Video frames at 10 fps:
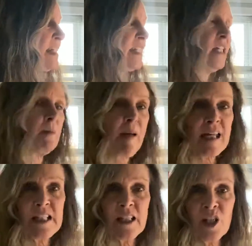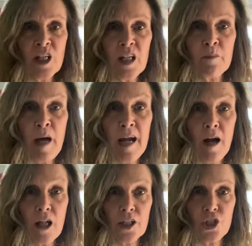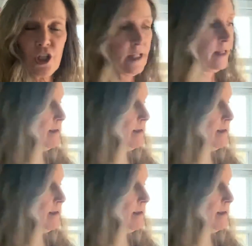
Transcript: in Medicine and Biology.